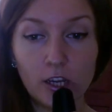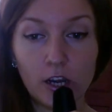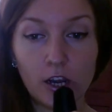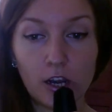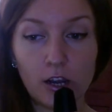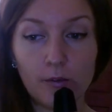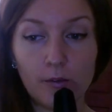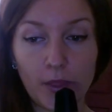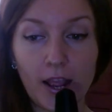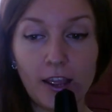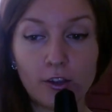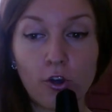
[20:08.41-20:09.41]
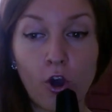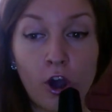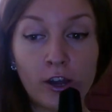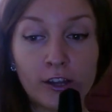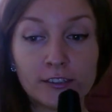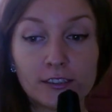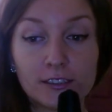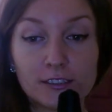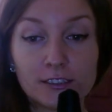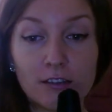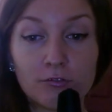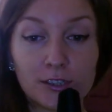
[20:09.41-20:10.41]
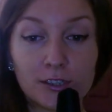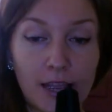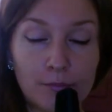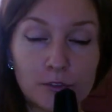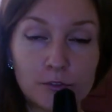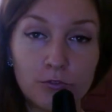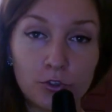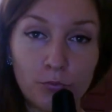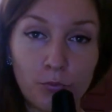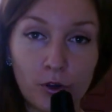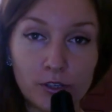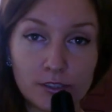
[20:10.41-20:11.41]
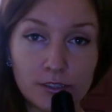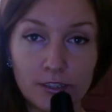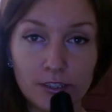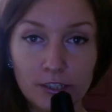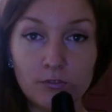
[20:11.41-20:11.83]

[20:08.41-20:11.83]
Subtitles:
I got several times food poisoning,